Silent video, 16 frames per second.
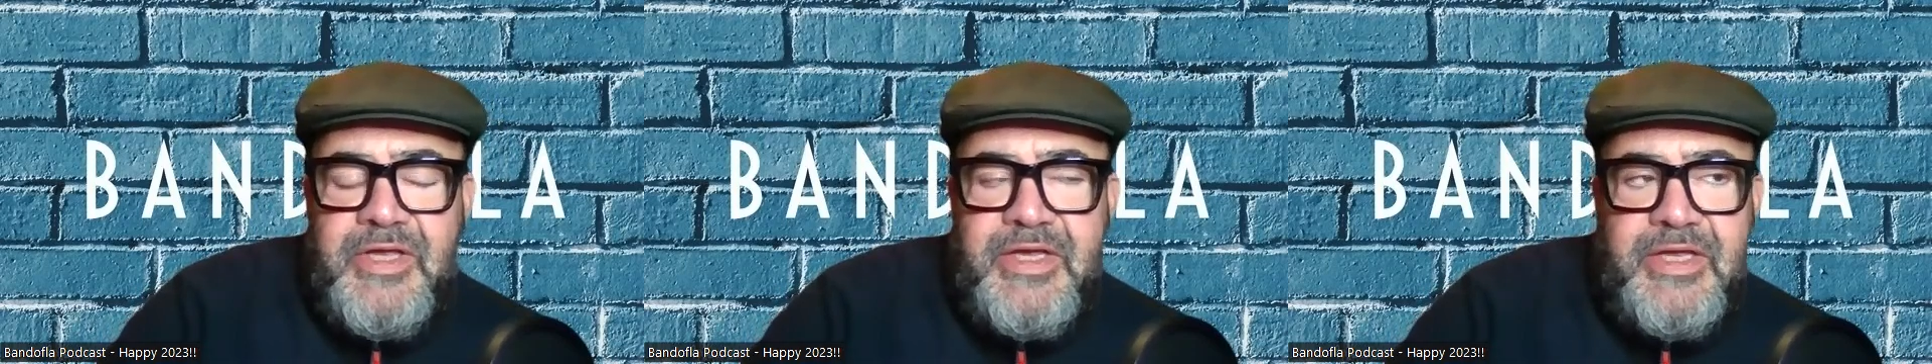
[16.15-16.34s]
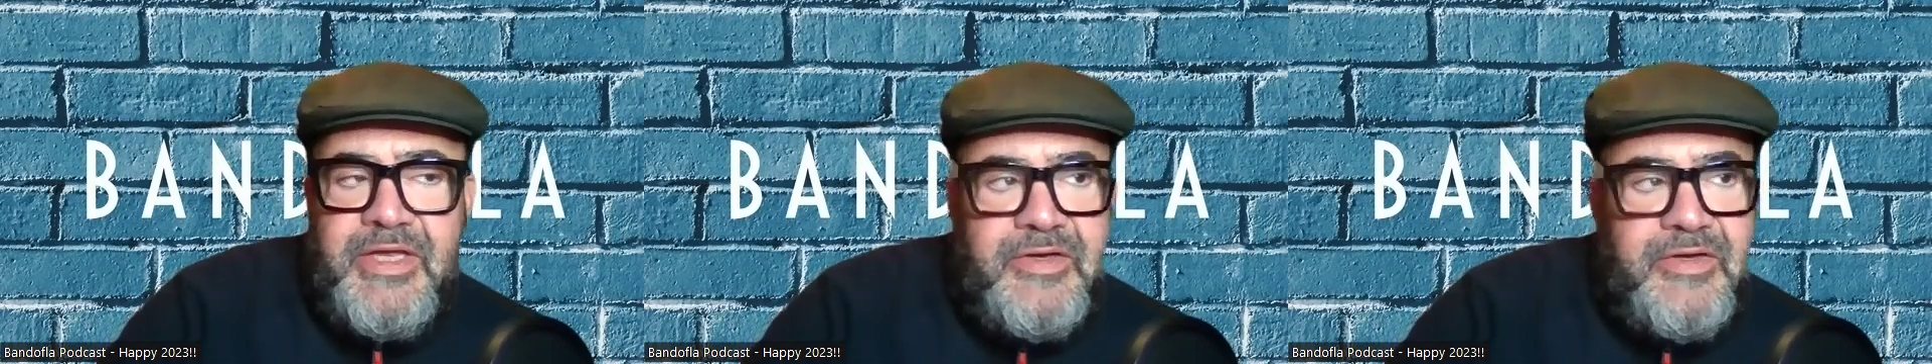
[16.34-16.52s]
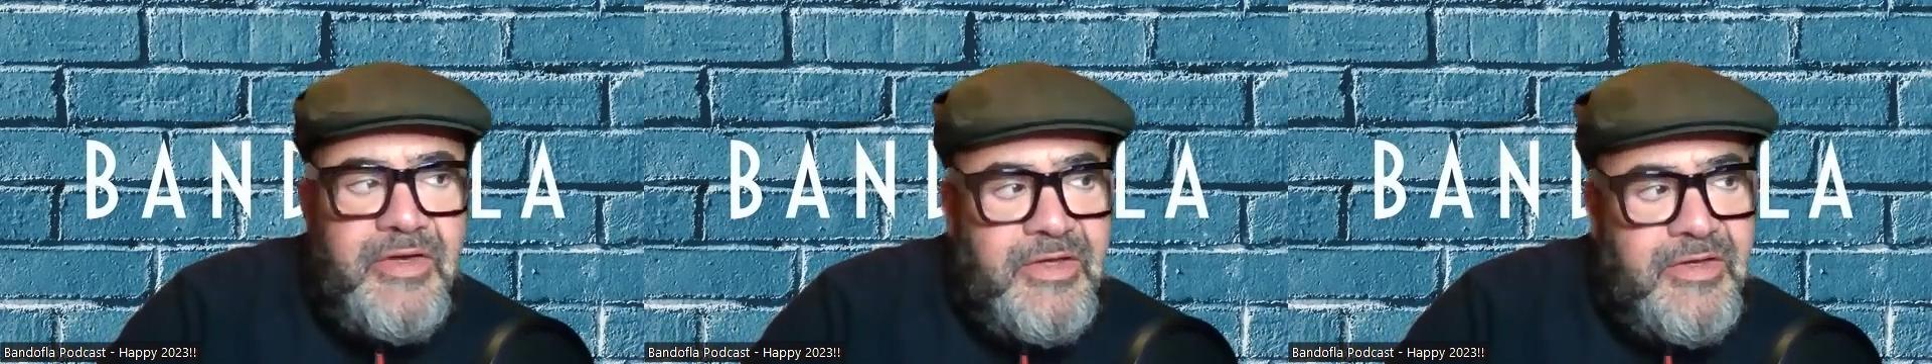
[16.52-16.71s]

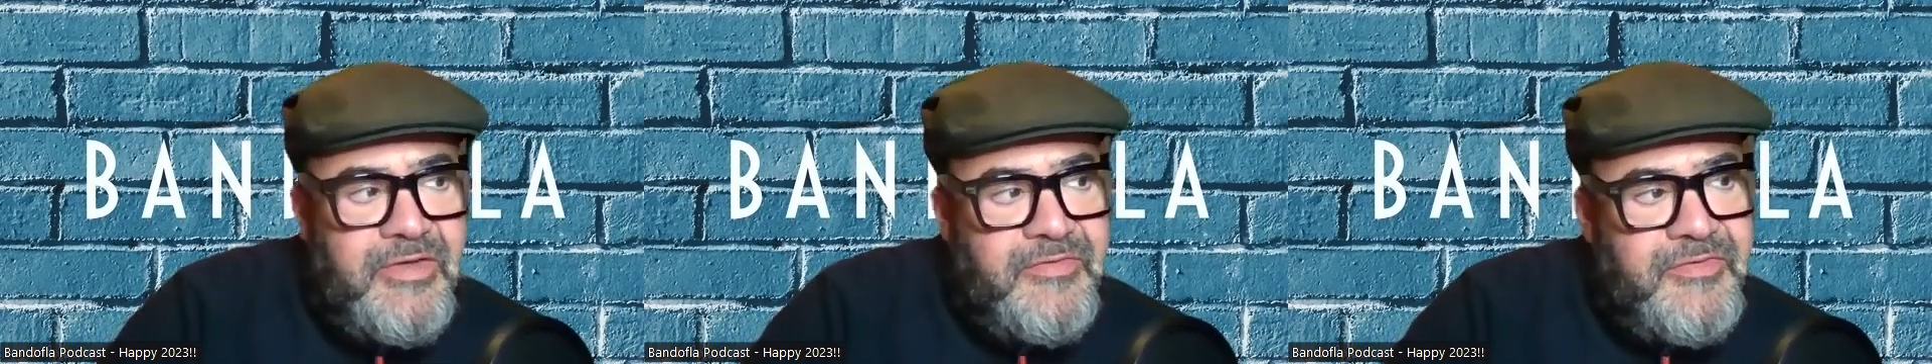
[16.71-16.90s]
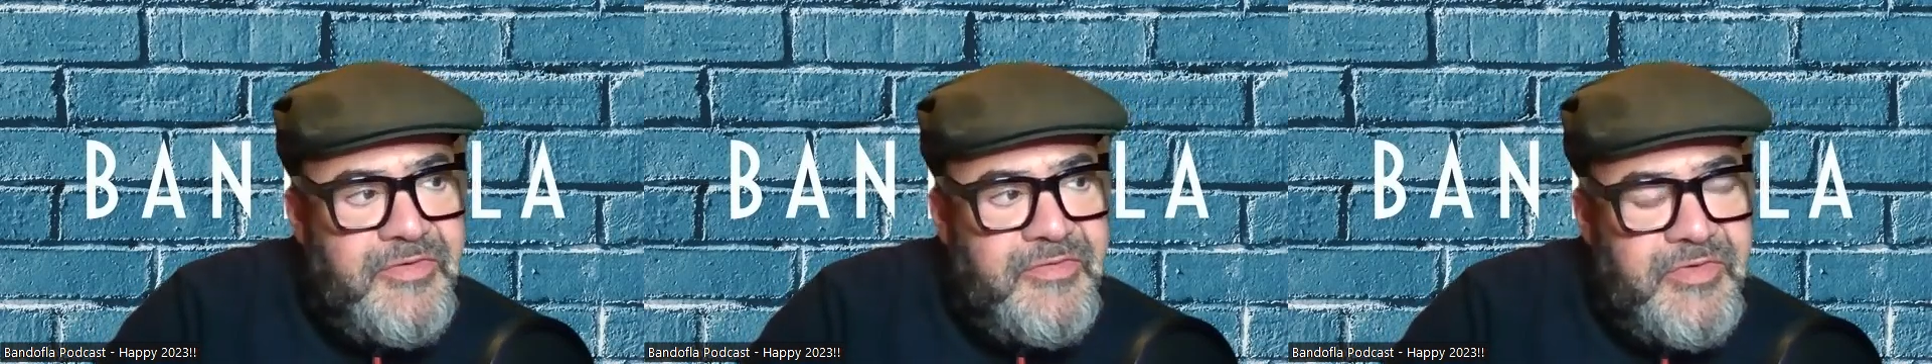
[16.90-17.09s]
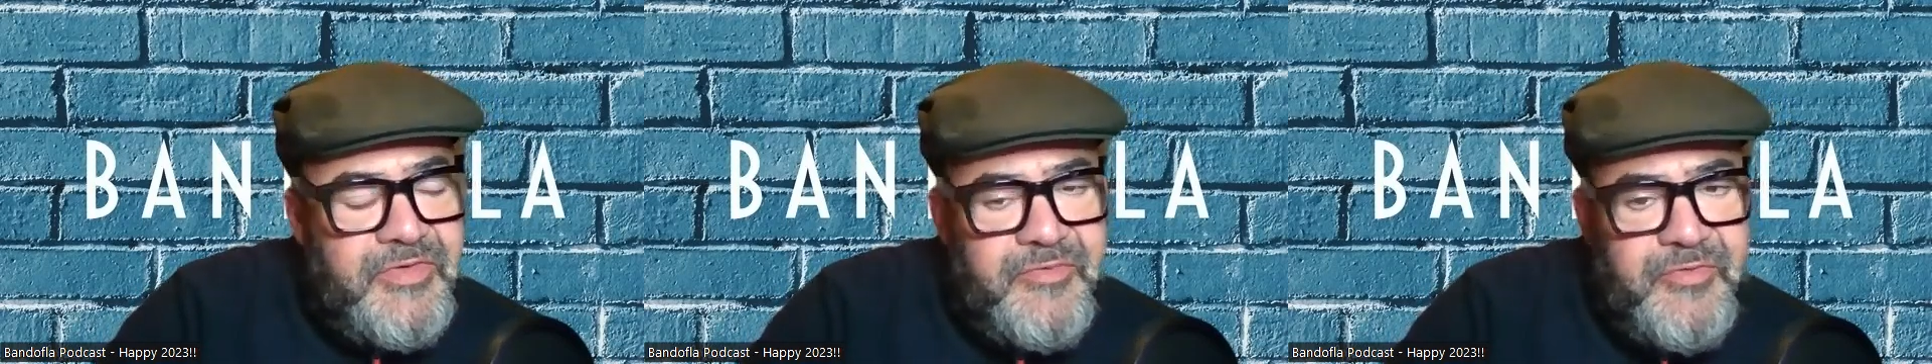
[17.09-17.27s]
in
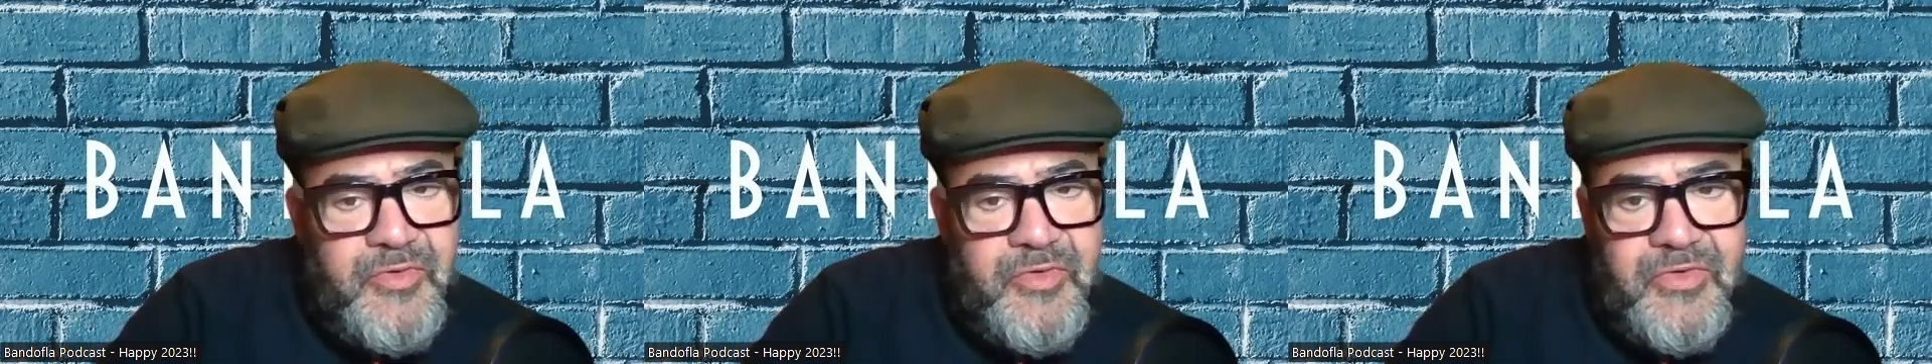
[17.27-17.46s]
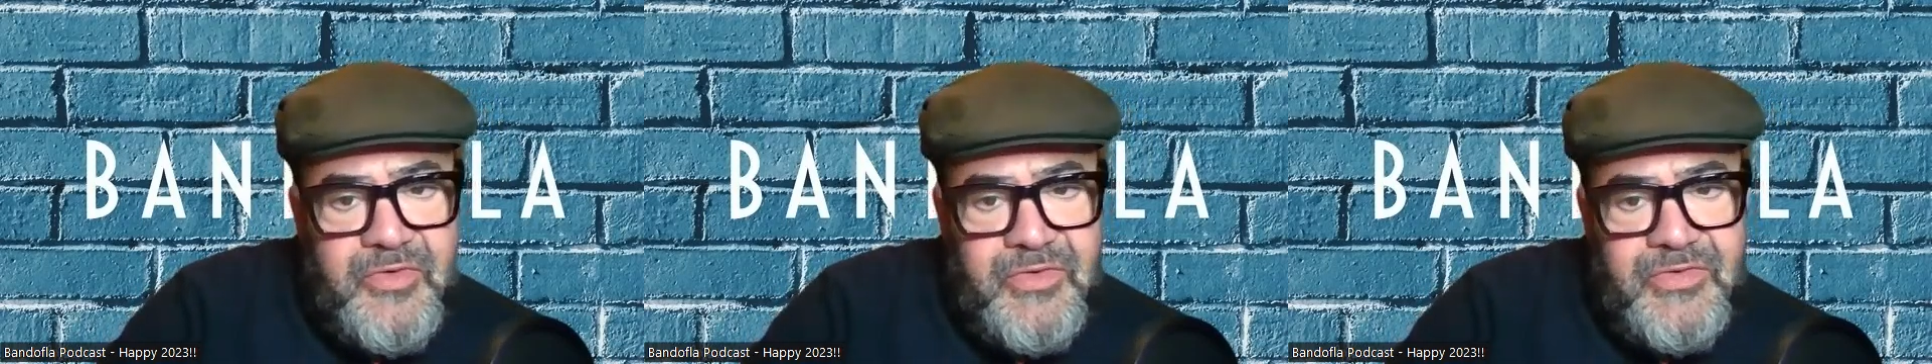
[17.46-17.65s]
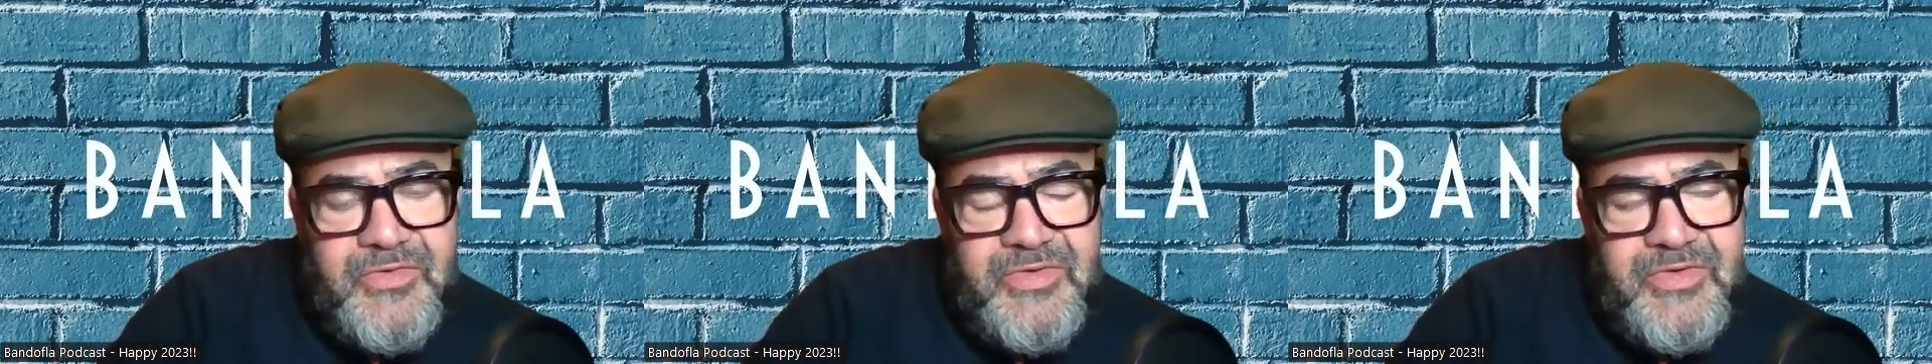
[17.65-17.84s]

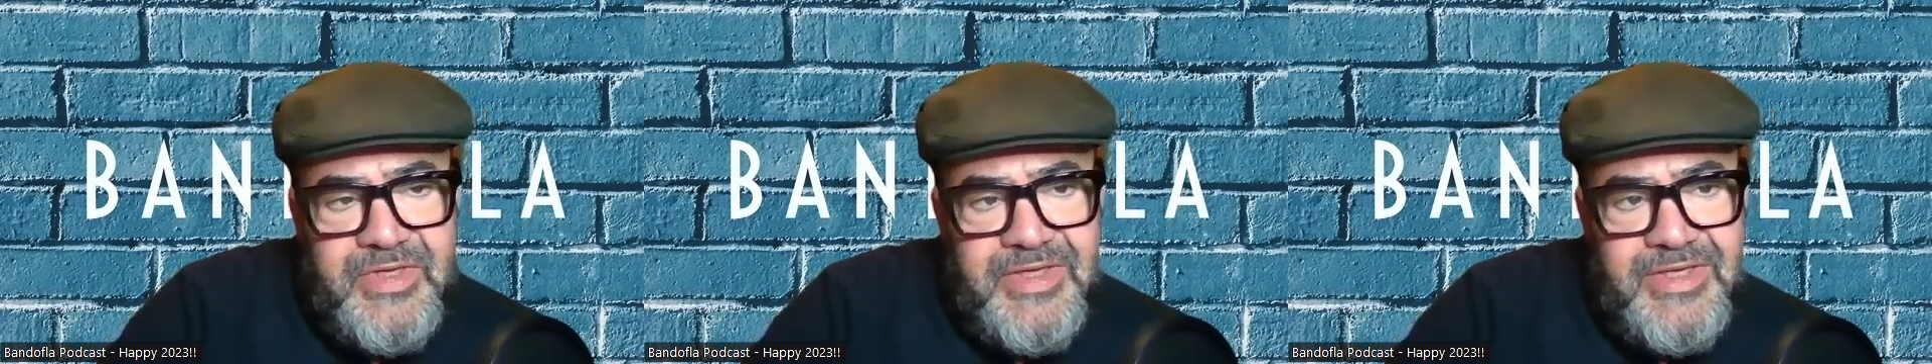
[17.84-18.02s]
54